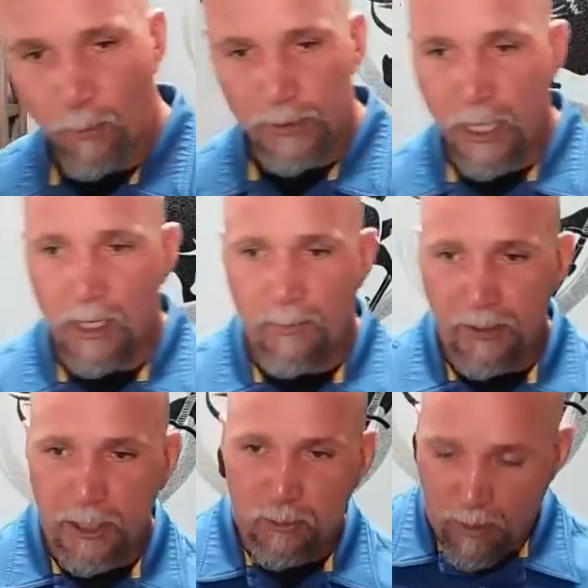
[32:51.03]
then we'll talk
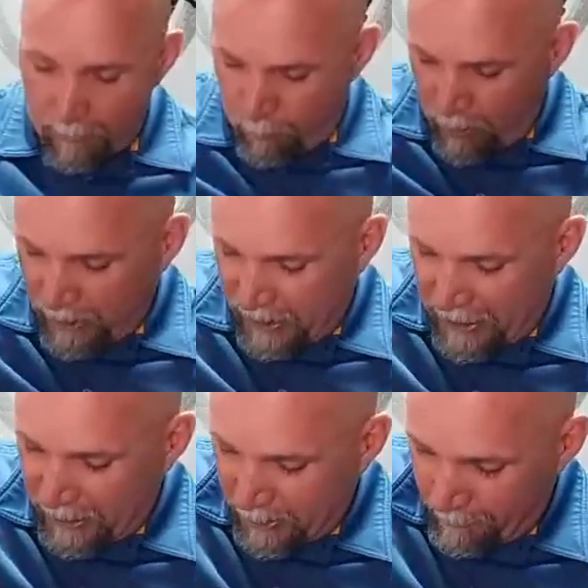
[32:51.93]
about the draw
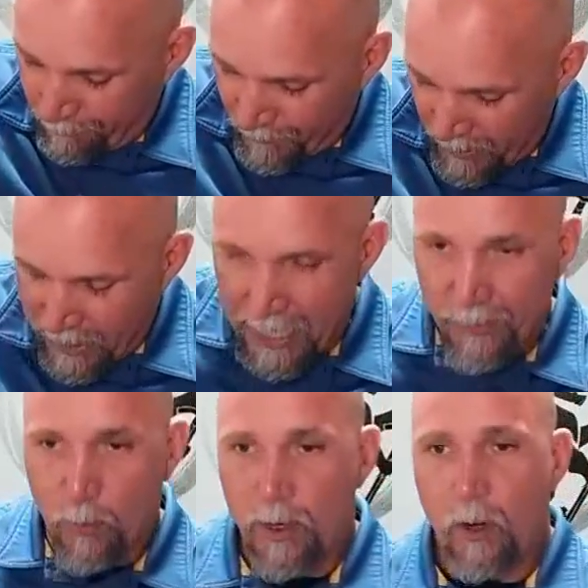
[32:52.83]
process
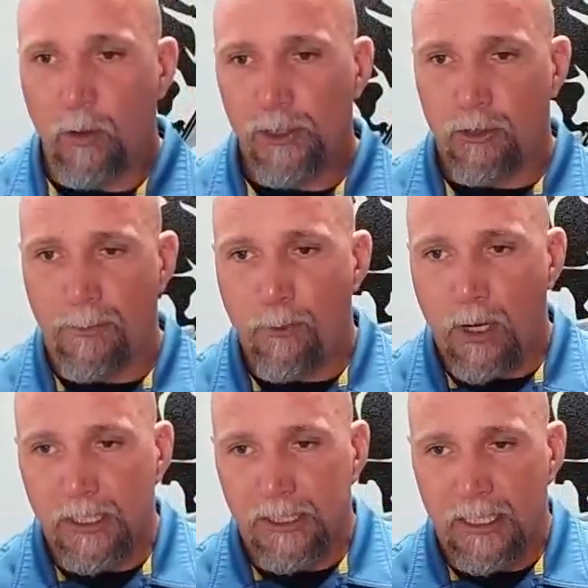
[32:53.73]
and the reholster
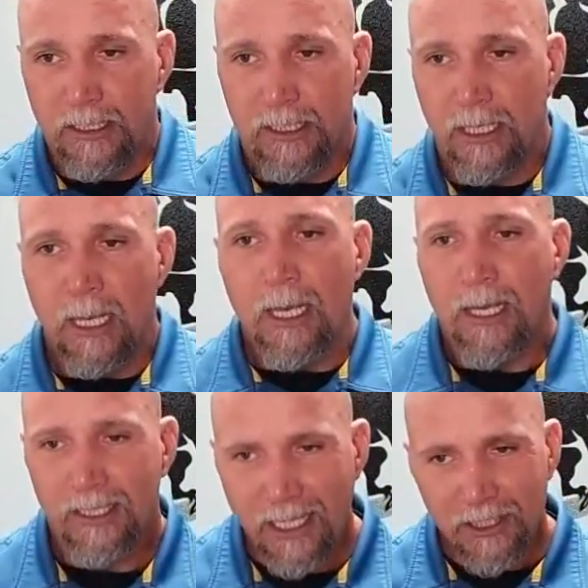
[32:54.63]
process,
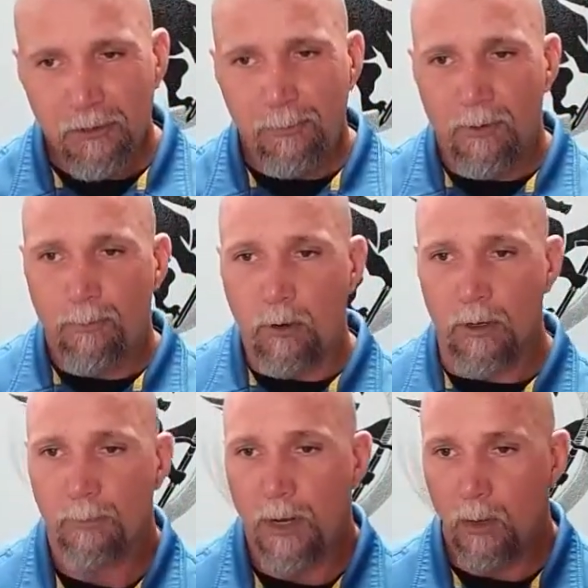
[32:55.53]
because that's super
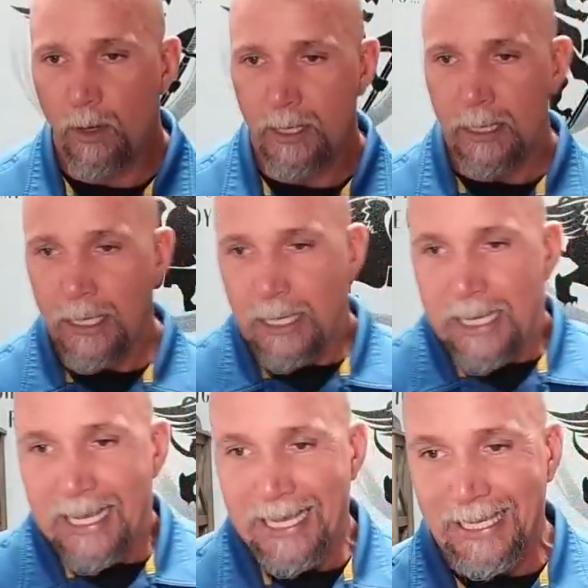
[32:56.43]
important. By the way,
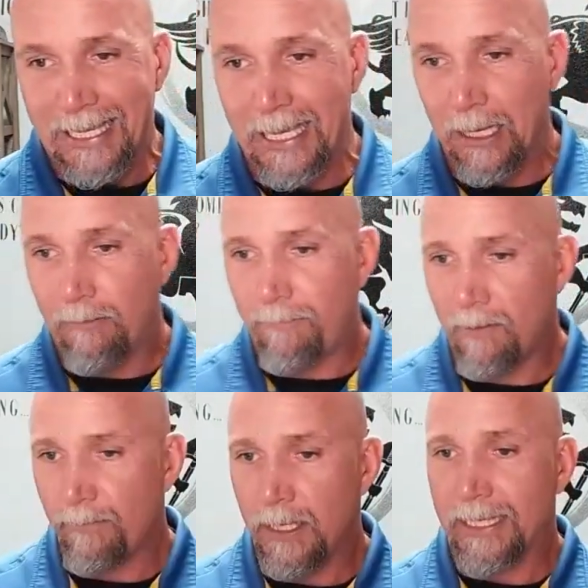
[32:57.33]
Gil
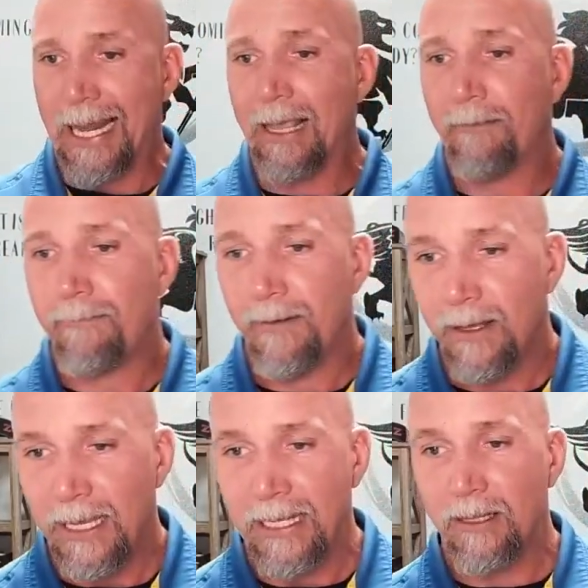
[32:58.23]

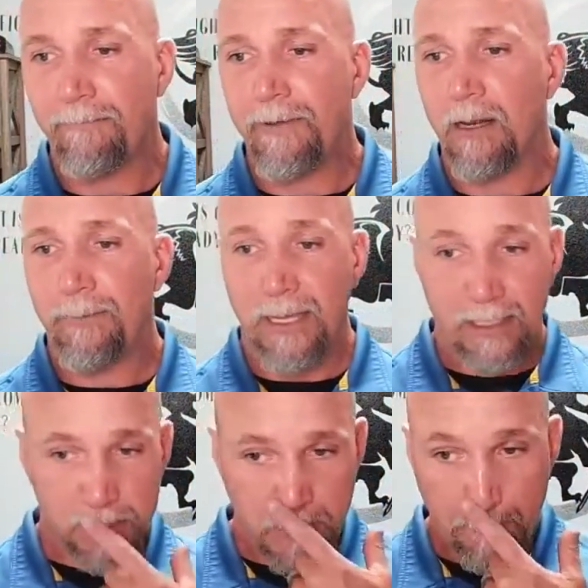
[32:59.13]
in the
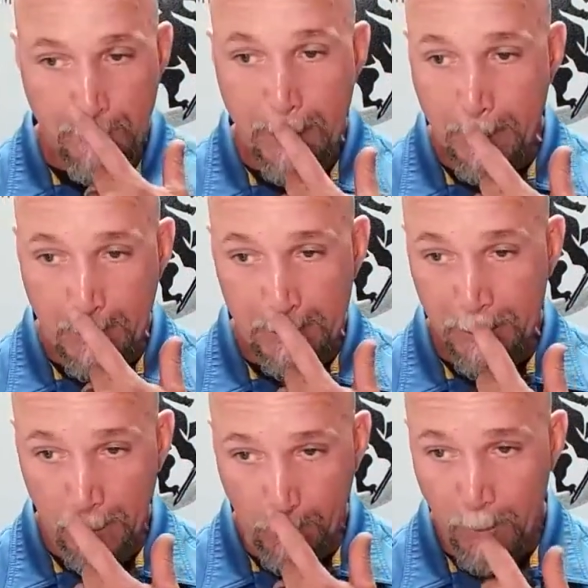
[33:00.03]
Philippines. Man, still
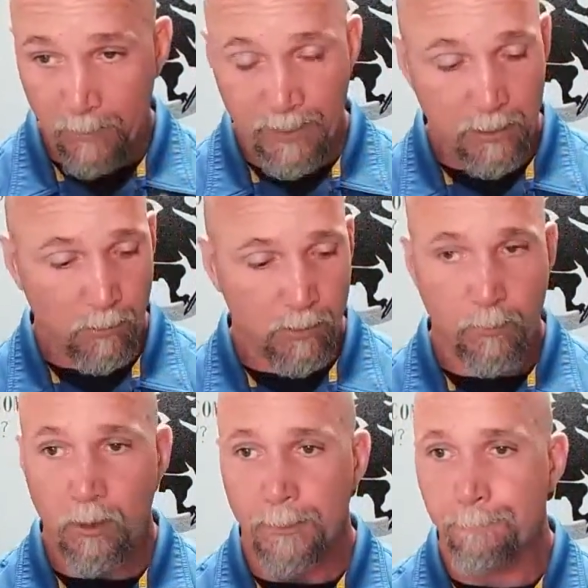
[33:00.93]
at work, man. Holy
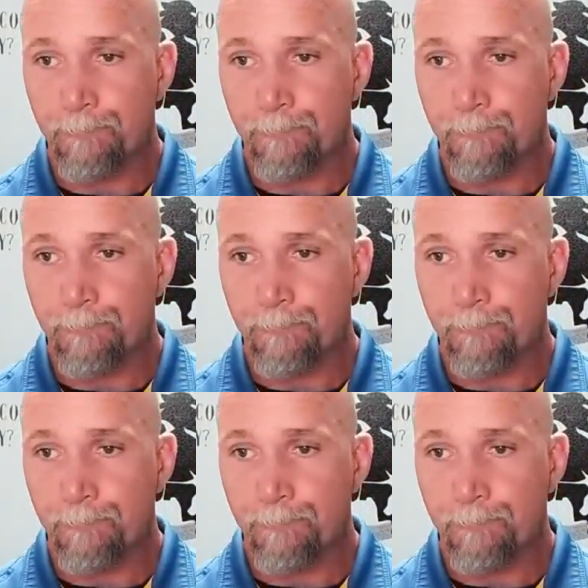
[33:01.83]
moly.